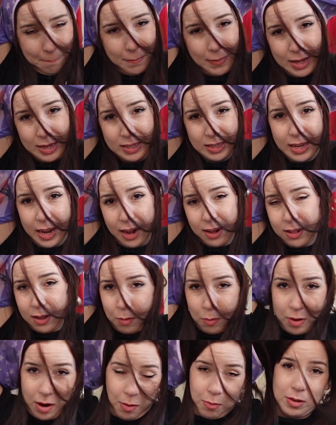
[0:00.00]
exactly
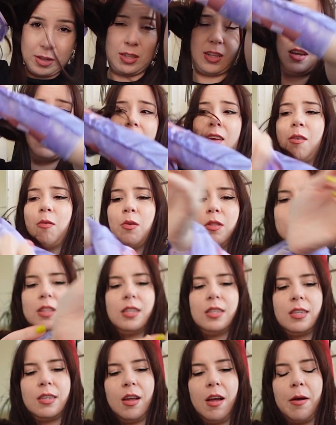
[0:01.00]
what I was thinking with
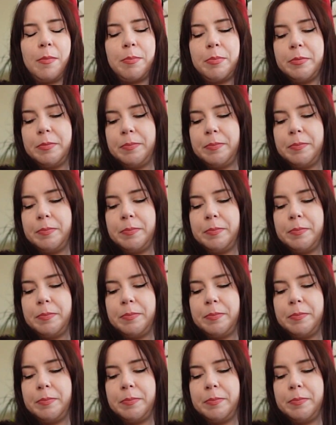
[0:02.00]
this top.